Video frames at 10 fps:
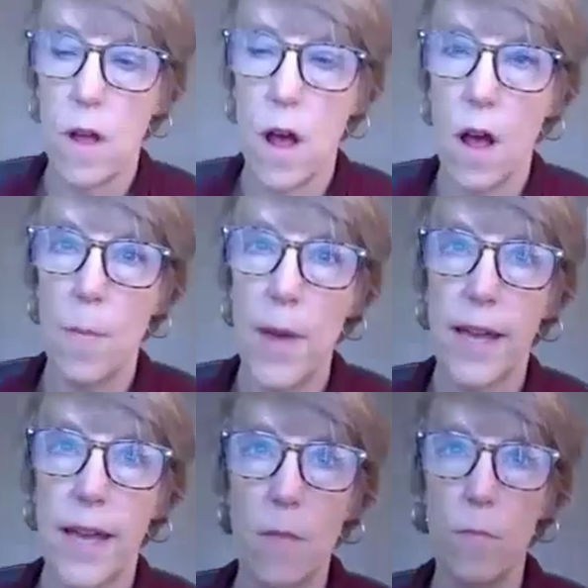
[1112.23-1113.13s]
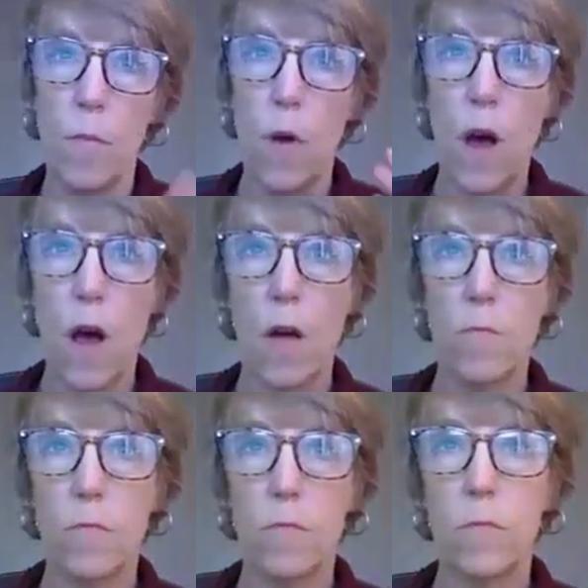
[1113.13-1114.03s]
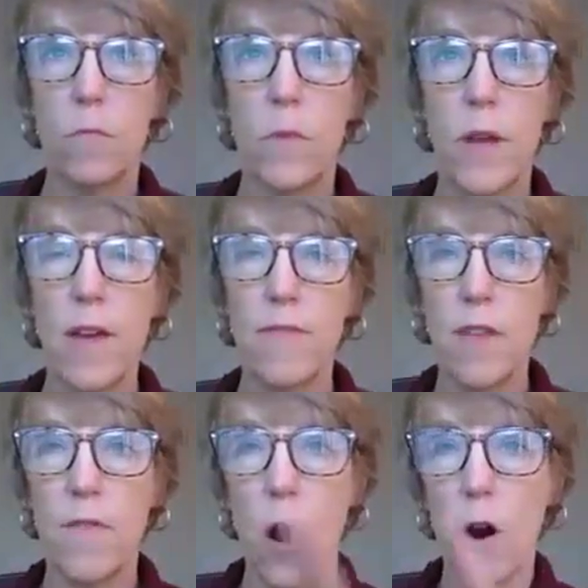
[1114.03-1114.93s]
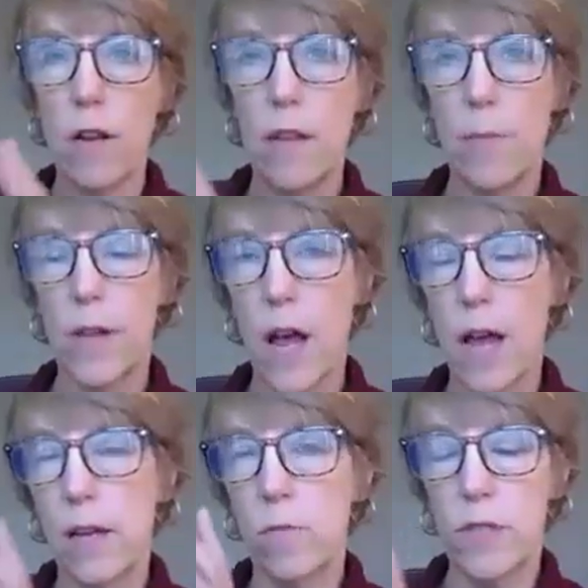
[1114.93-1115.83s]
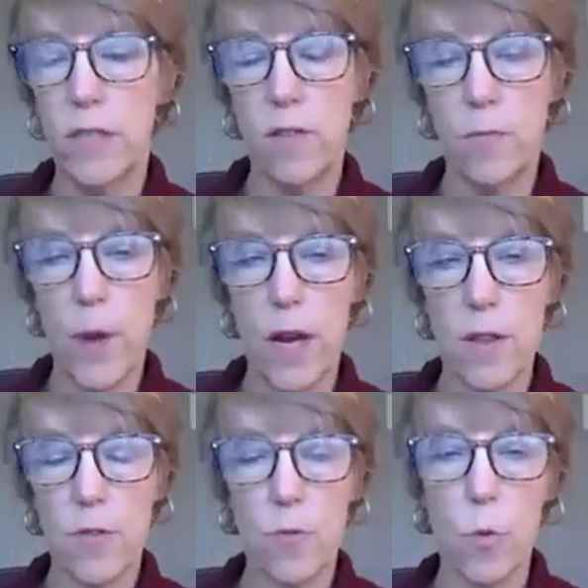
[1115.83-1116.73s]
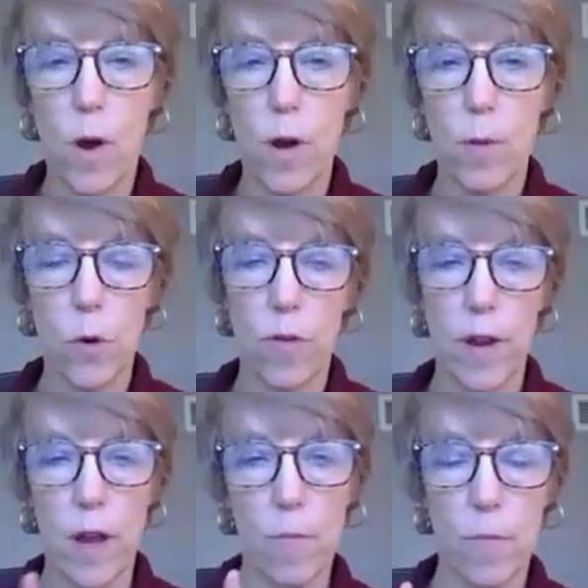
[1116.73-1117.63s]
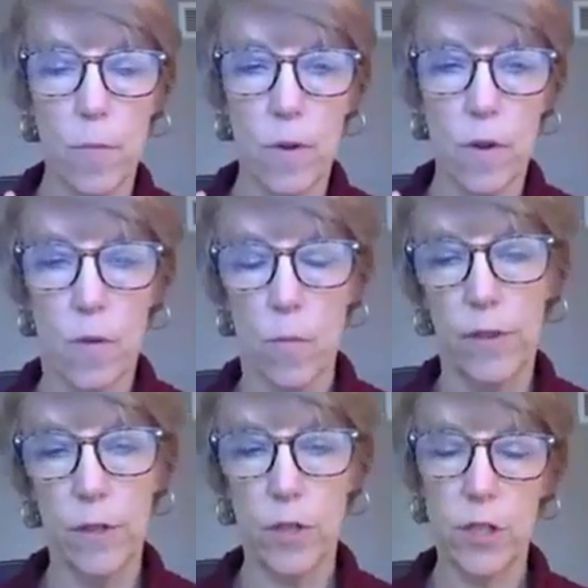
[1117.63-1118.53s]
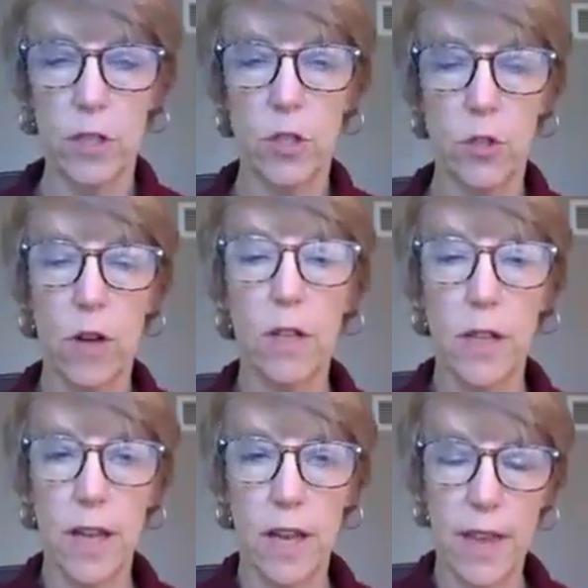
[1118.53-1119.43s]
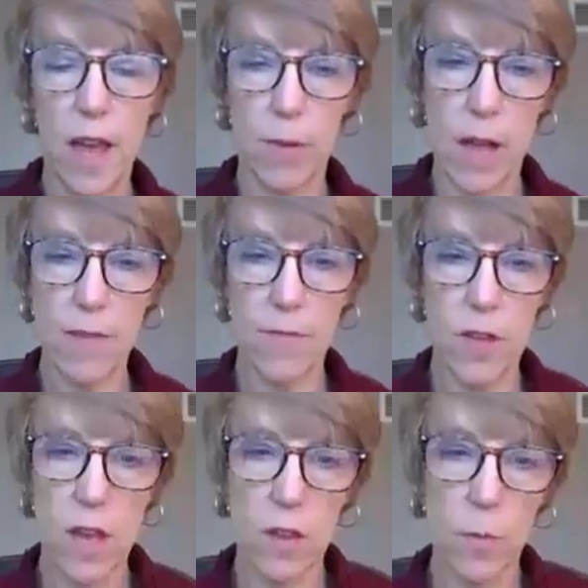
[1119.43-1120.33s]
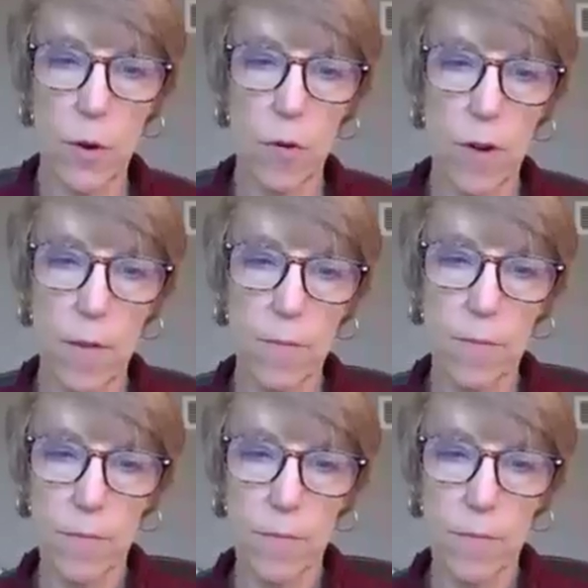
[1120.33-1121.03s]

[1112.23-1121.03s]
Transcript: And can, if they've already applied and received money through one program, but they're still struggling, can they apply for the other program?